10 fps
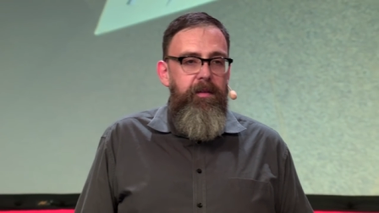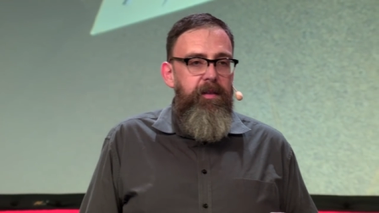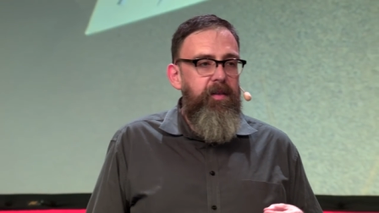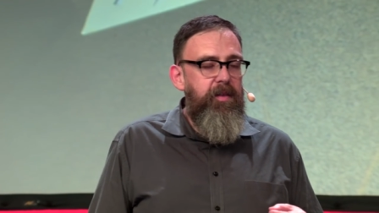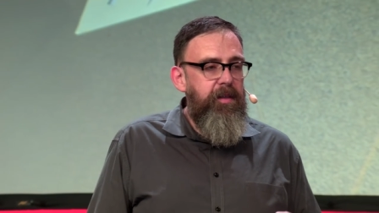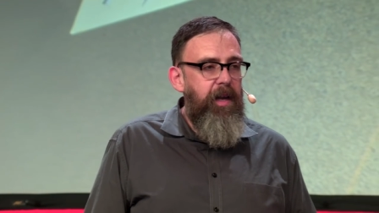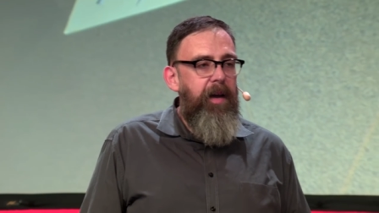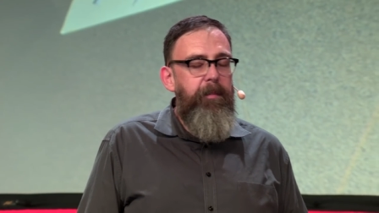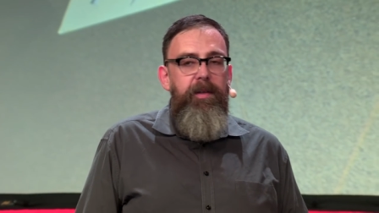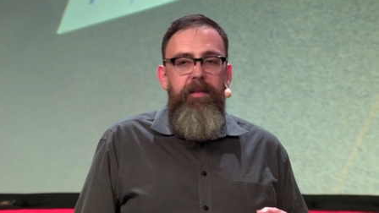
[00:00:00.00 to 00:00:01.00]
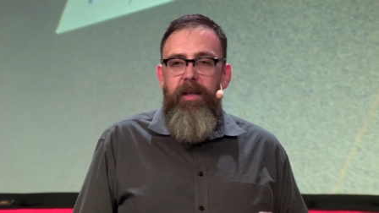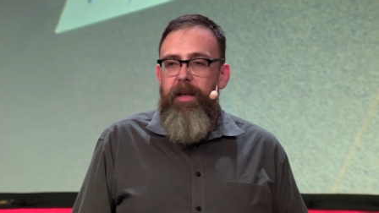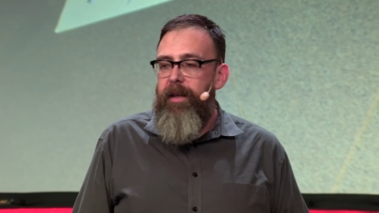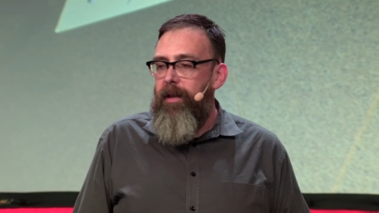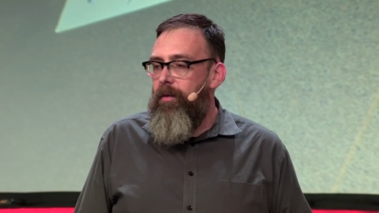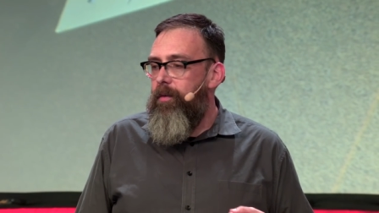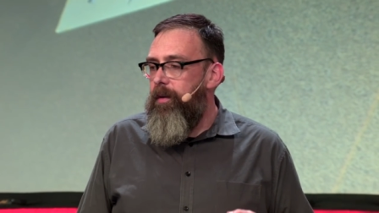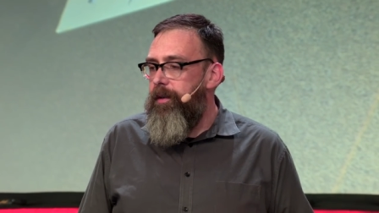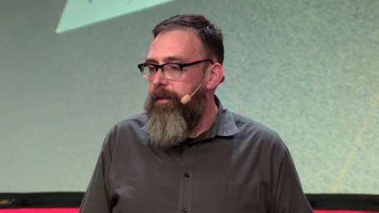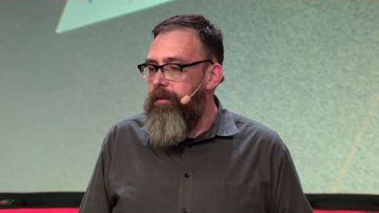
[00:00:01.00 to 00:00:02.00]
to stop taking
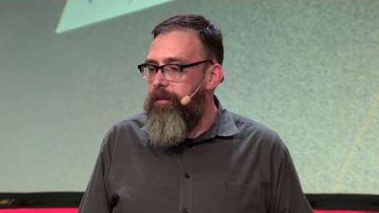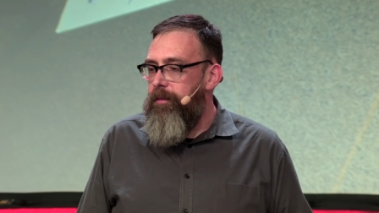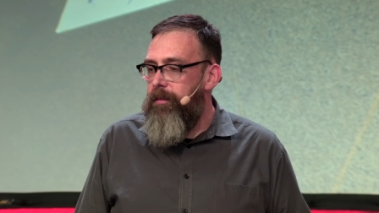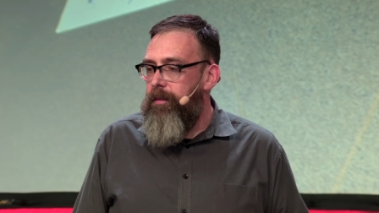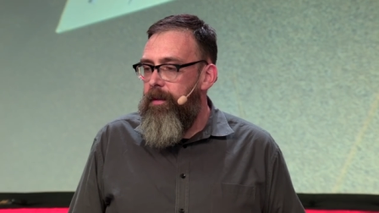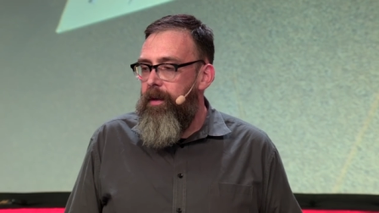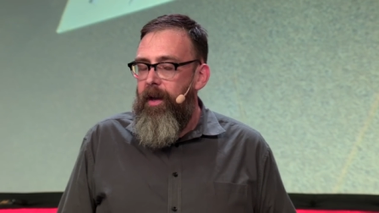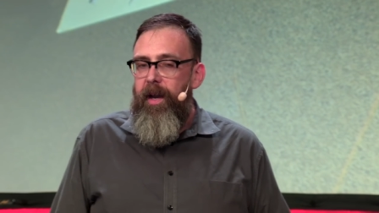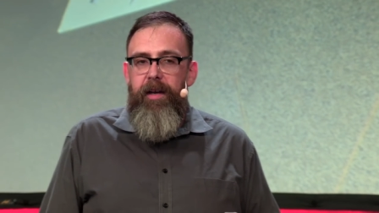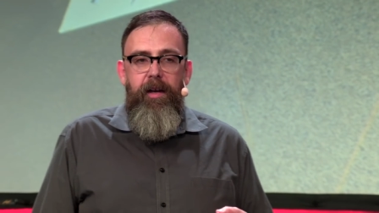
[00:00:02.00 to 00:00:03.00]
orders and